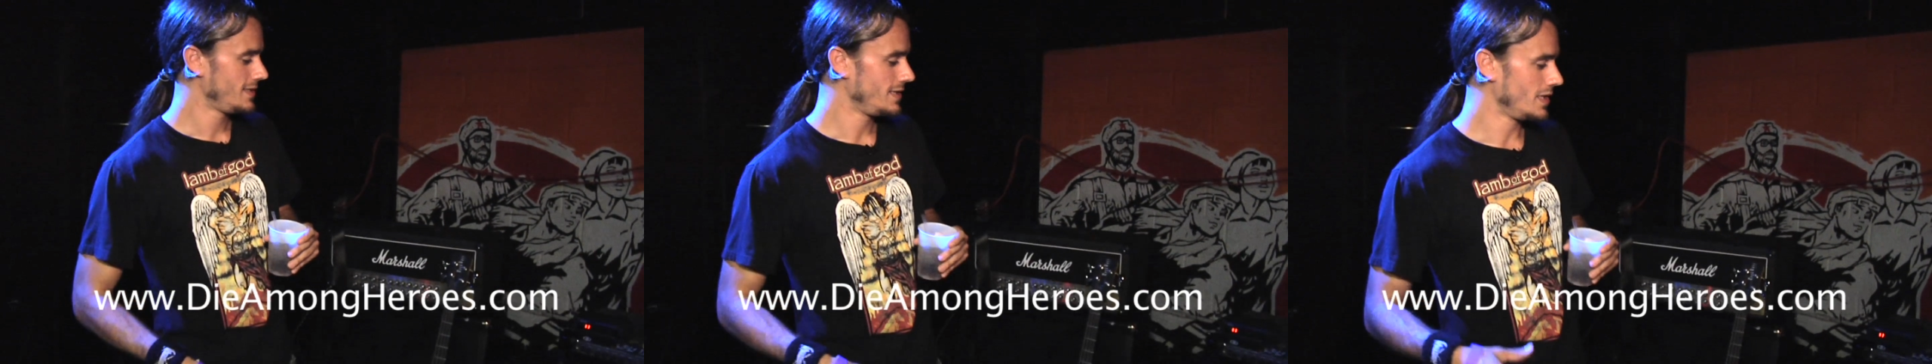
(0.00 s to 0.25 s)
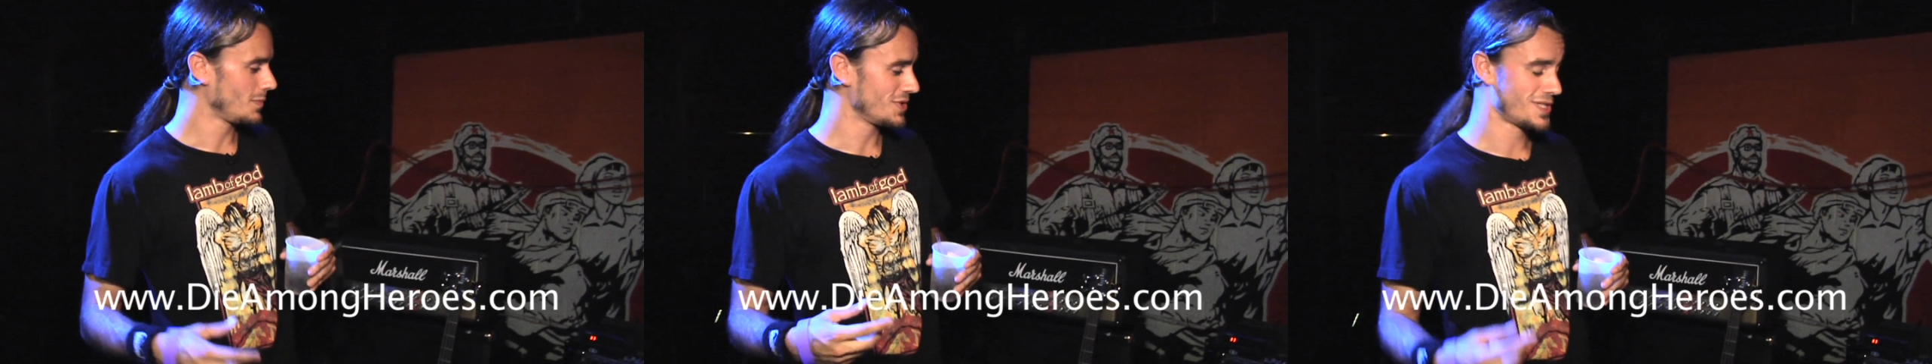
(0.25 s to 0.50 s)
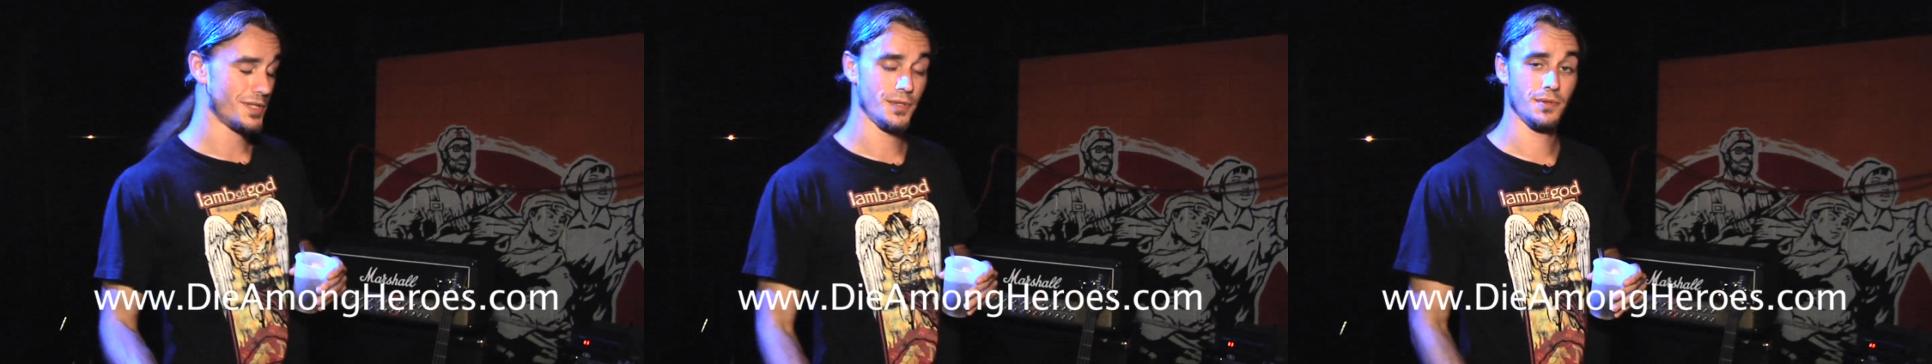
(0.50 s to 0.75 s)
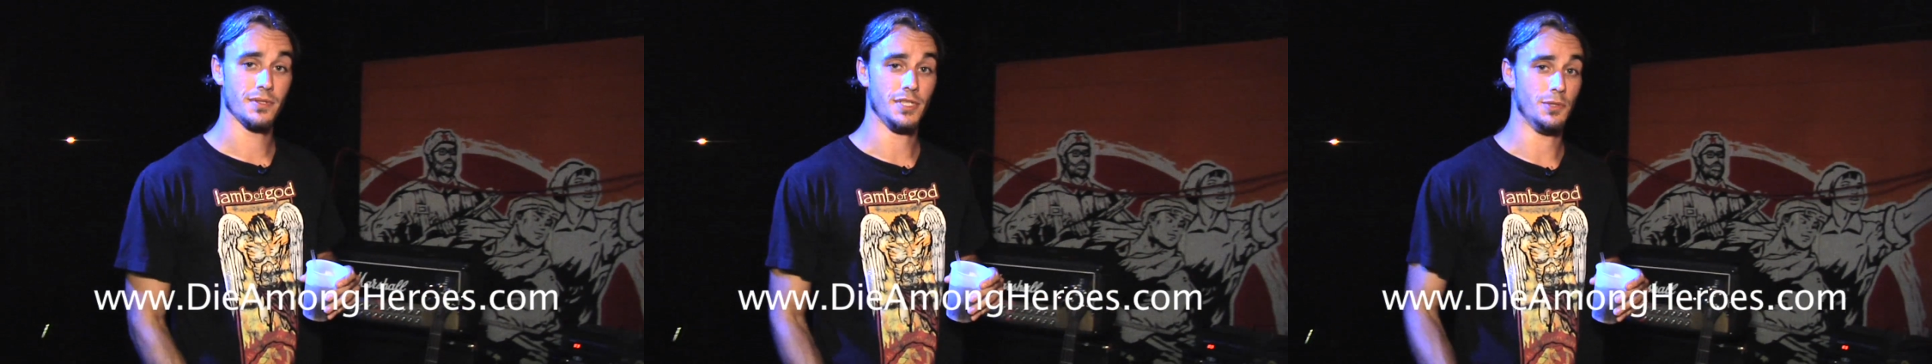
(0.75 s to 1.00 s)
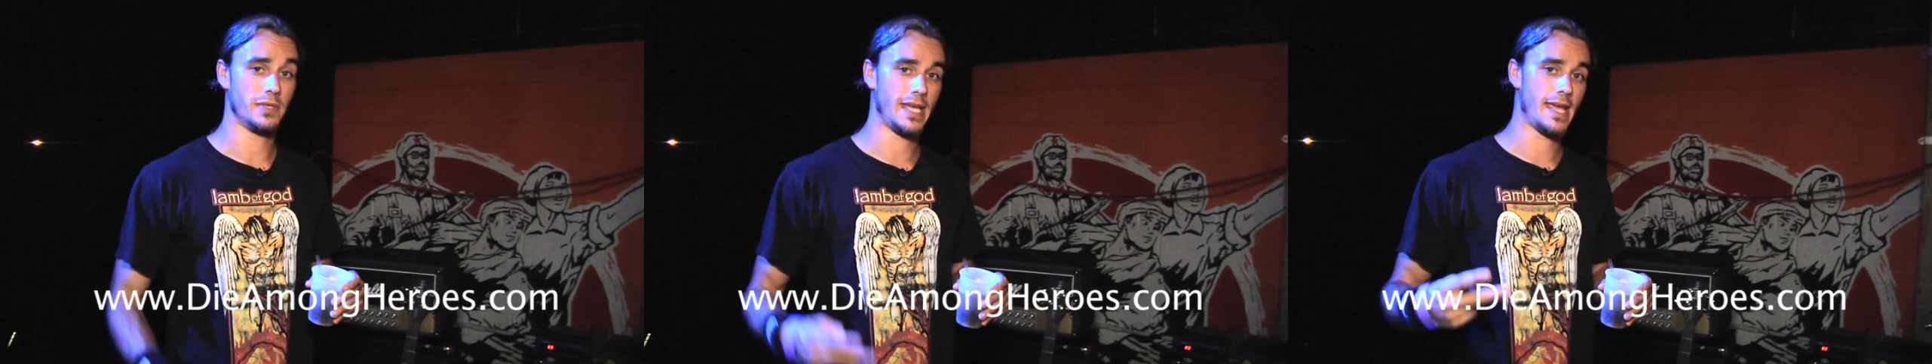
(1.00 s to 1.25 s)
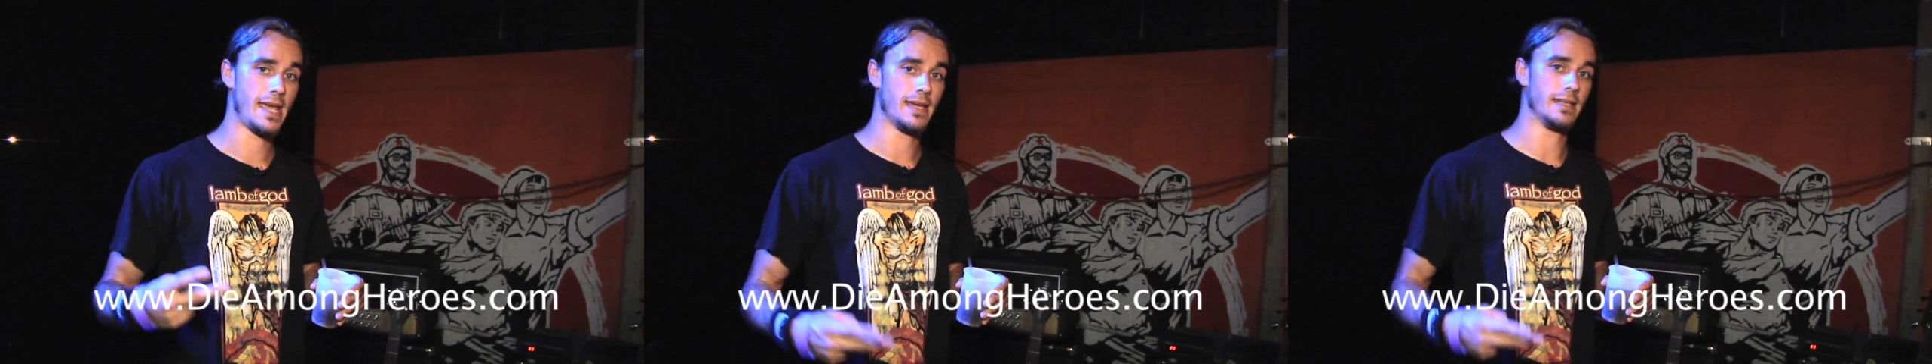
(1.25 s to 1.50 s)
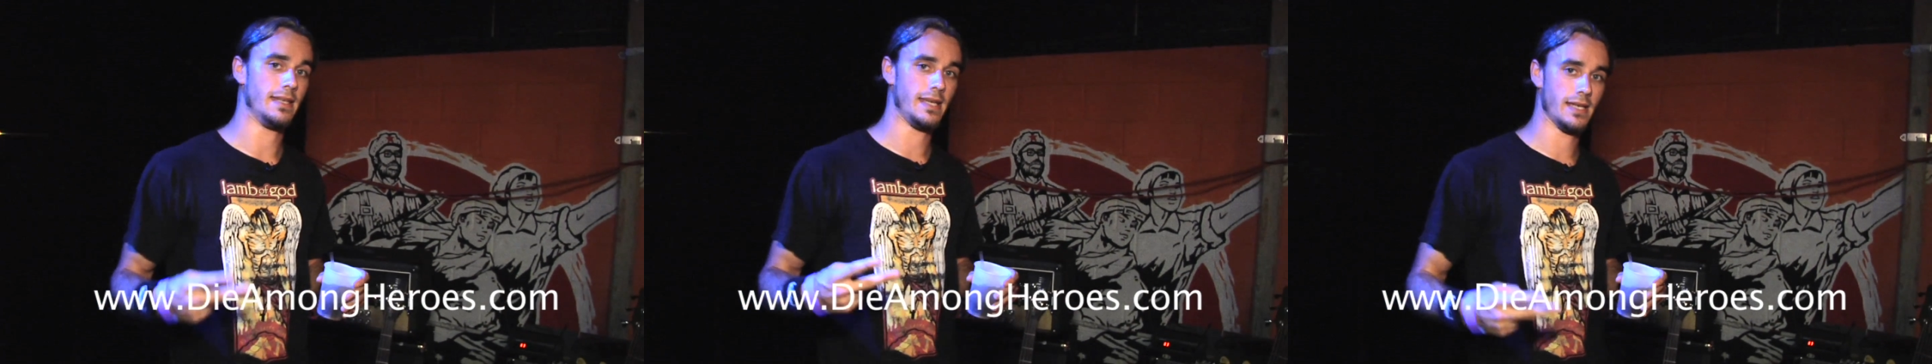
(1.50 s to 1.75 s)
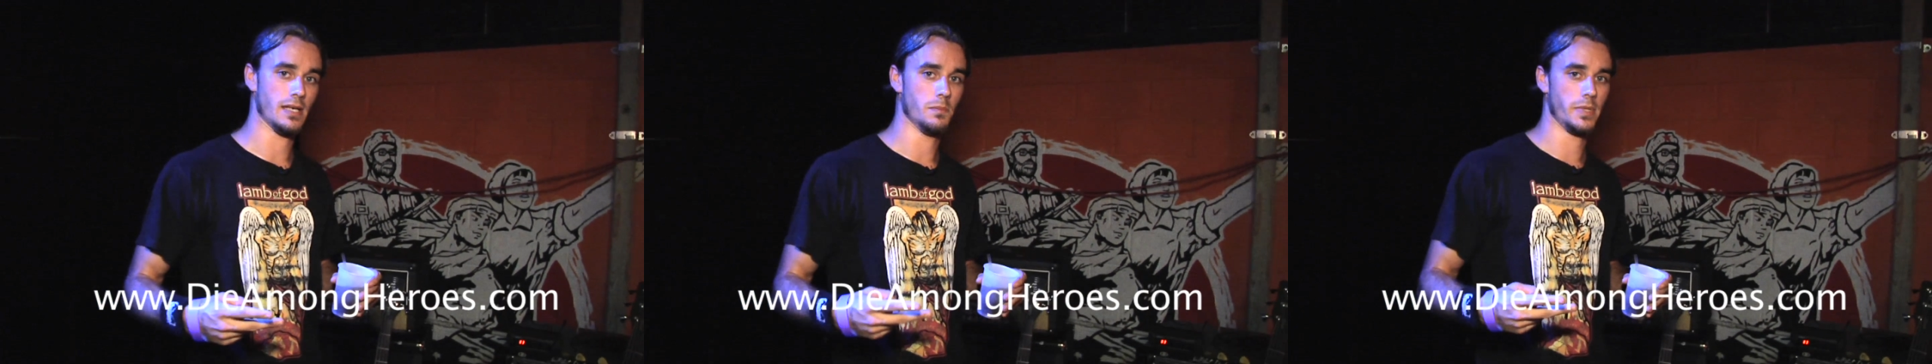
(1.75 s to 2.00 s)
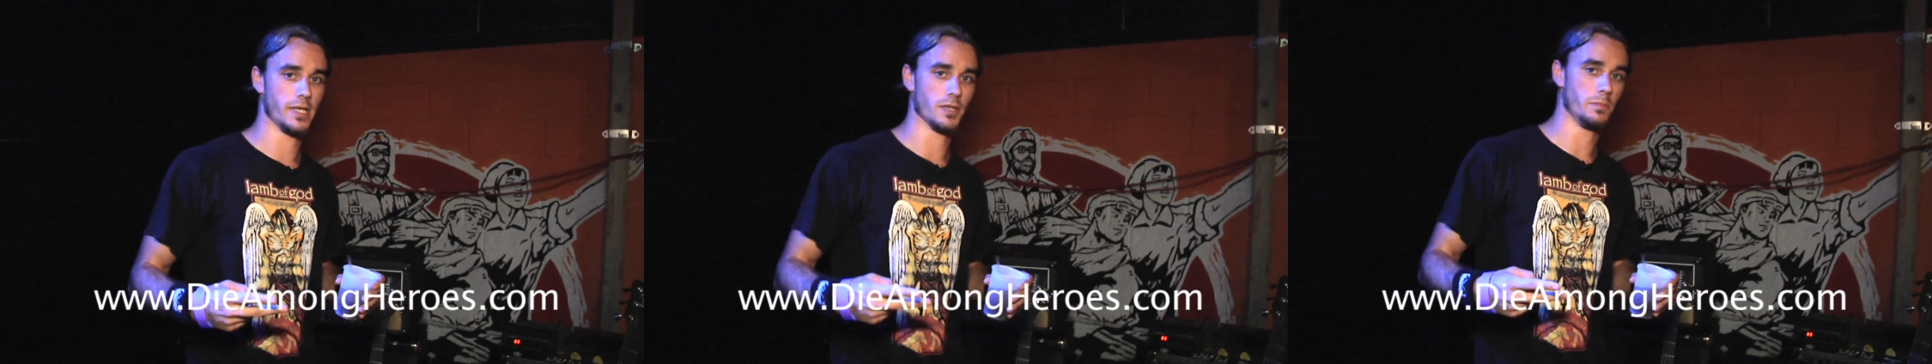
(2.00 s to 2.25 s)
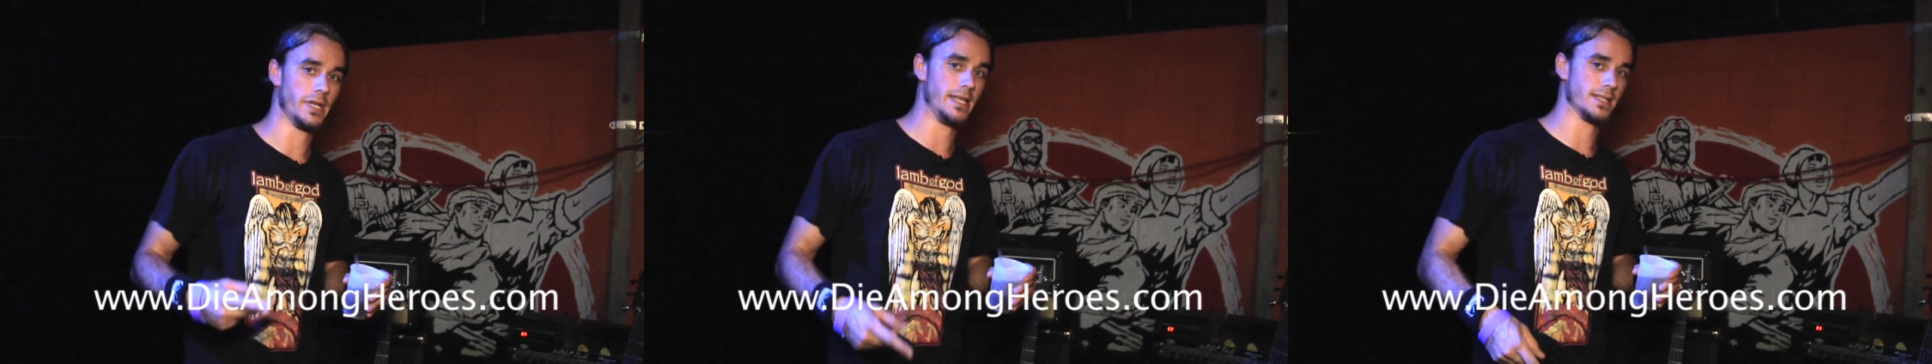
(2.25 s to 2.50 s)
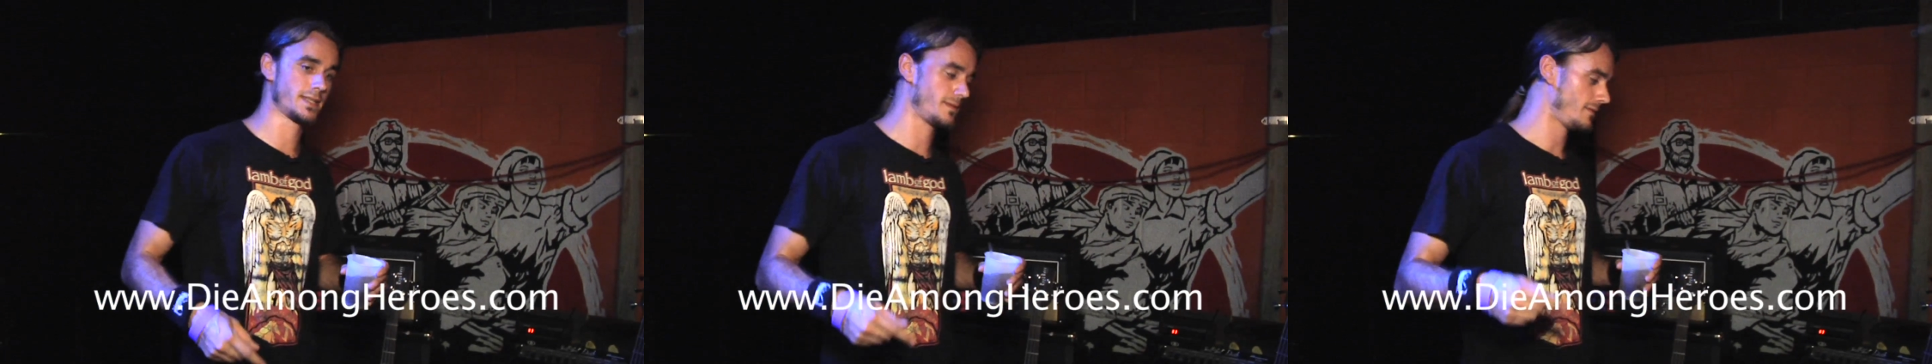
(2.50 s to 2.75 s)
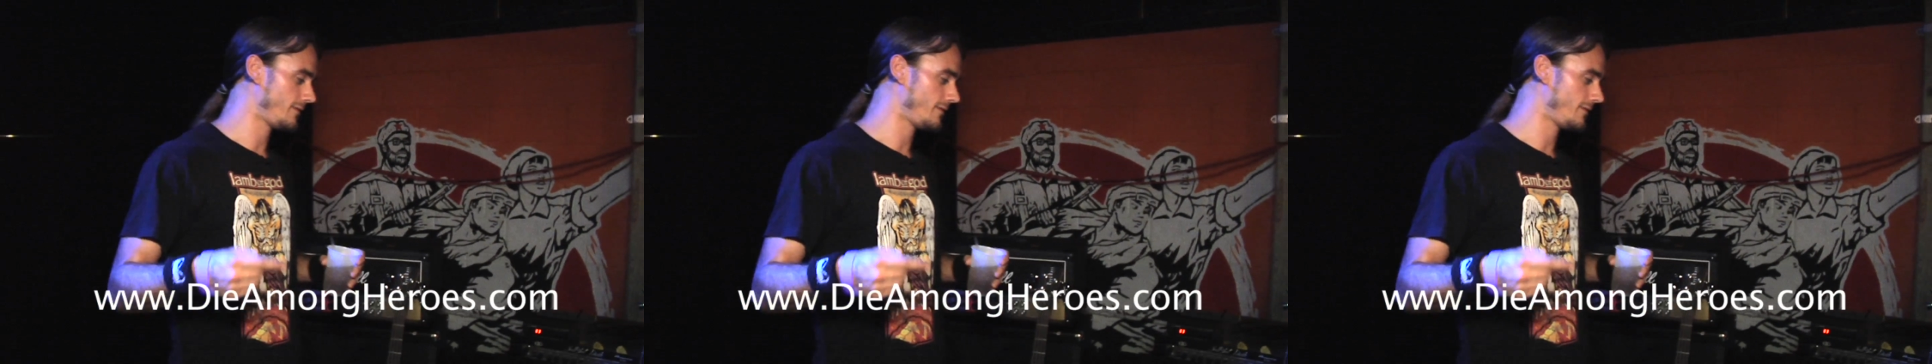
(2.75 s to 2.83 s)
Number two, you can't get a better bass